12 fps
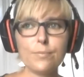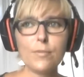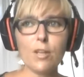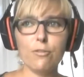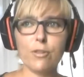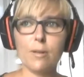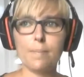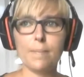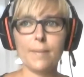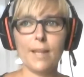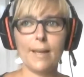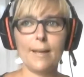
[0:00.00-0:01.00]

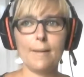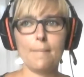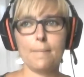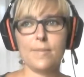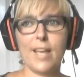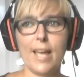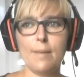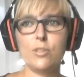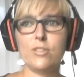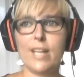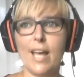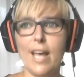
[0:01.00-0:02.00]
from um, time
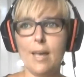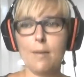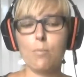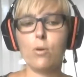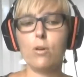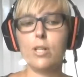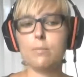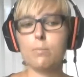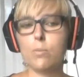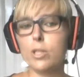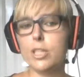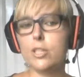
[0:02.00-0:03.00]
to time more and
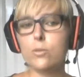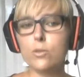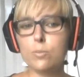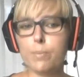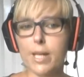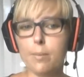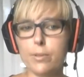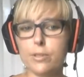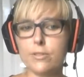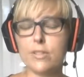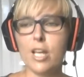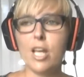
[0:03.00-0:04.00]
more
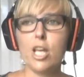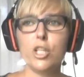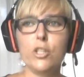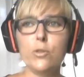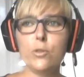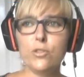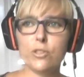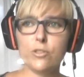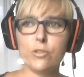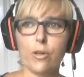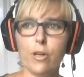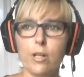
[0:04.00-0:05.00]
newspapers use the
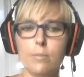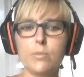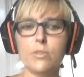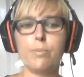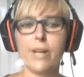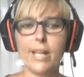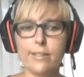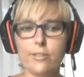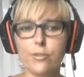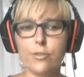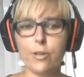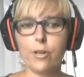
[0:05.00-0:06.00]
term spread the
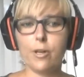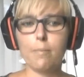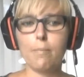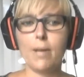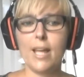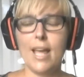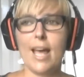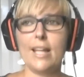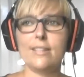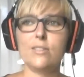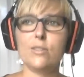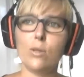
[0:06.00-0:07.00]
term
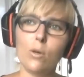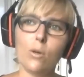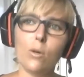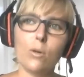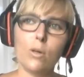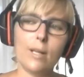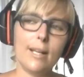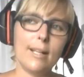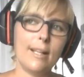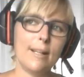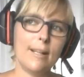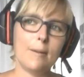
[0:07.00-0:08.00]
and so
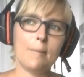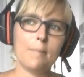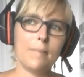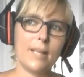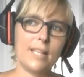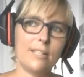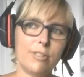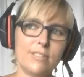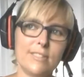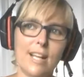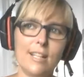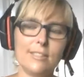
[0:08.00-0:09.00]
um, it
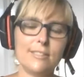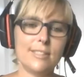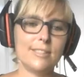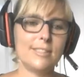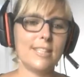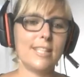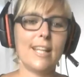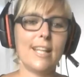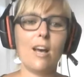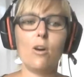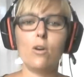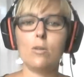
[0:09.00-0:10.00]
resulted that
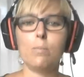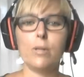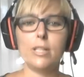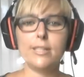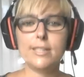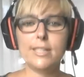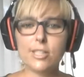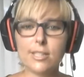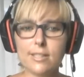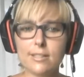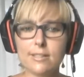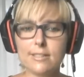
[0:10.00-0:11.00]
now
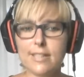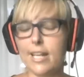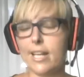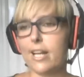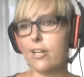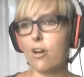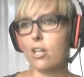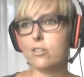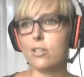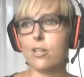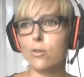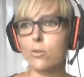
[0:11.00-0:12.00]
politicians that are not
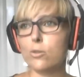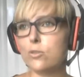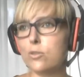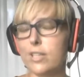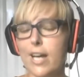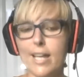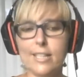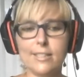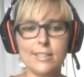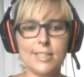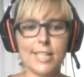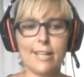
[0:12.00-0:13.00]
close to the
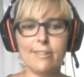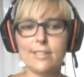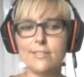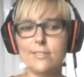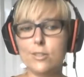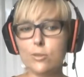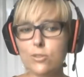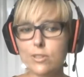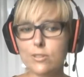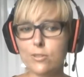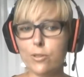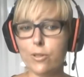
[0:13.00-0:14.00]
identitarians use
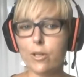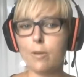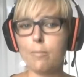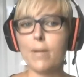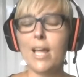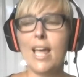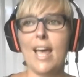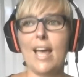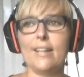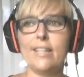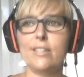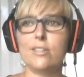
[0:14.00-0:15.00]
this term,
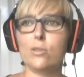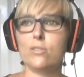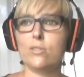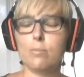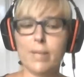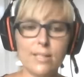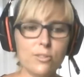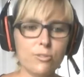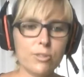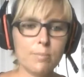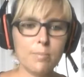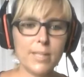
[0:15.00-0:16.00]
and that also
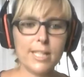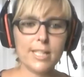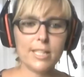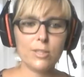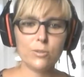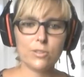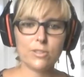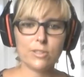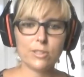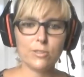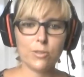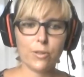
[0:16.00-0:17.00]
mainstream media uses
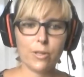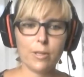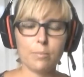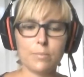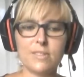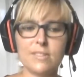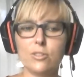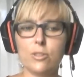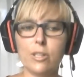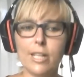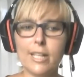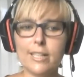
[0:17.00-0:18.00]
the terms,
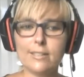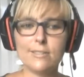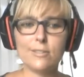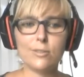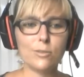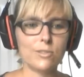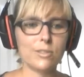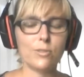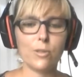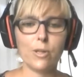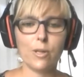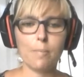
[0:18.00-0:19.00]
journalists use the
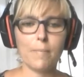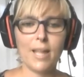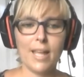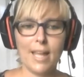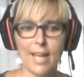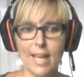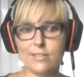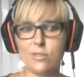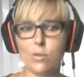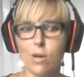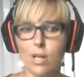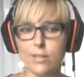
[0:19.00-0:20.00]
term, and
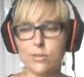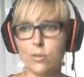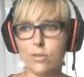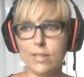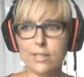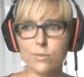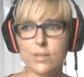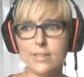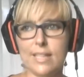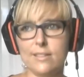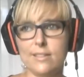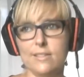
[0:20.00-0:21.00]
so on. So this was
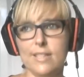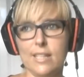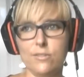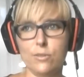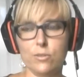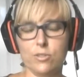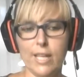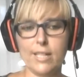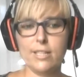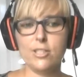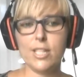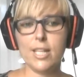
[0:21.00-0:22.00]
their successful
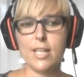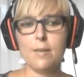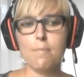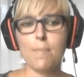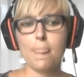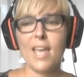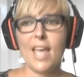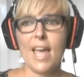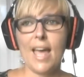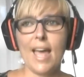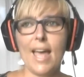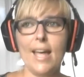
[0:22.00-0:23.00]
strategy.
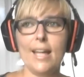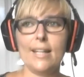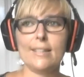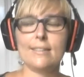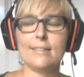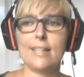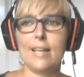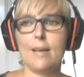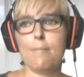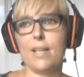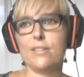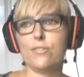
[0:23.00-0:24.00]
And
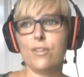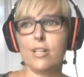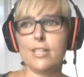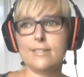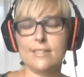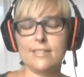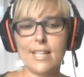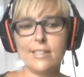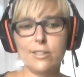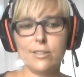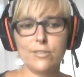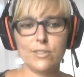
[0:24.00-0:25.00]
um, as far as the
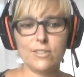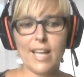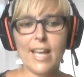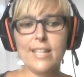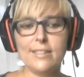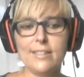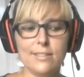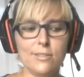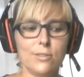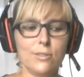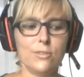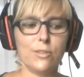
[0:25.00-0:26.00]
center of society is
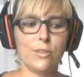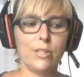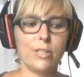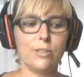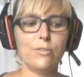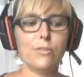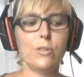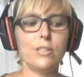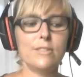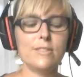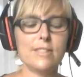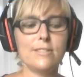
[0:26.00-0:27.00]
concerned, of
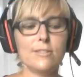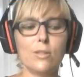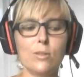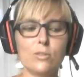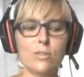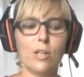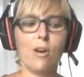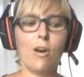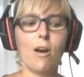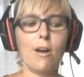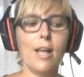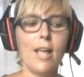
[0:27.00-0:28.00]
course, this goes along